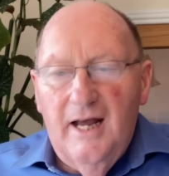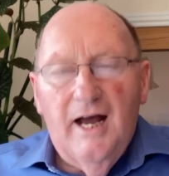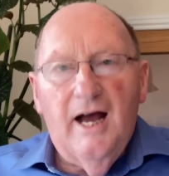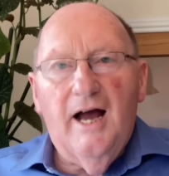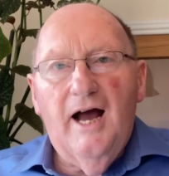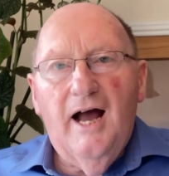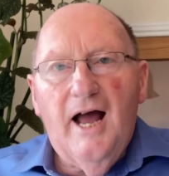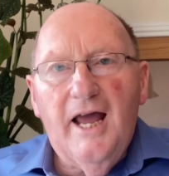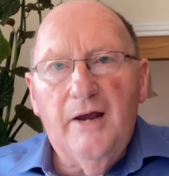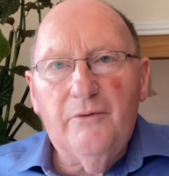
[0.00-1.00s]
a
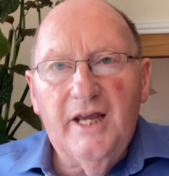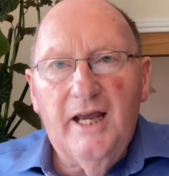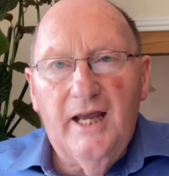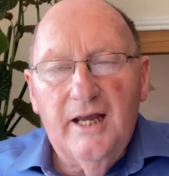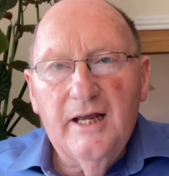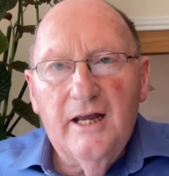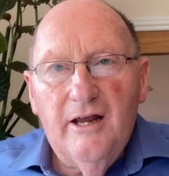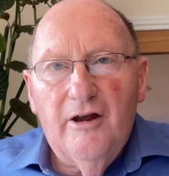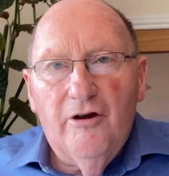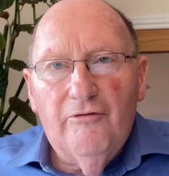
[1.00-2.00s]
highway
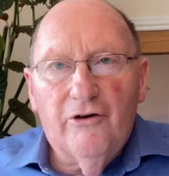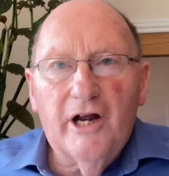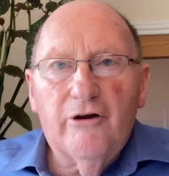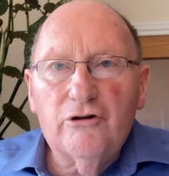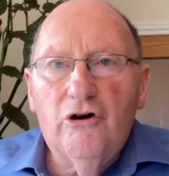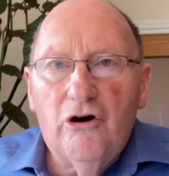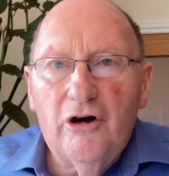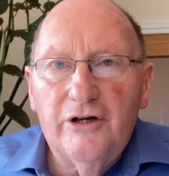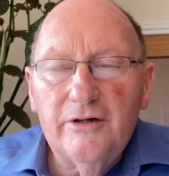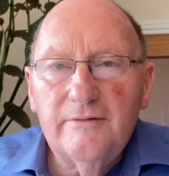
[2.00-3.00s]
for our God.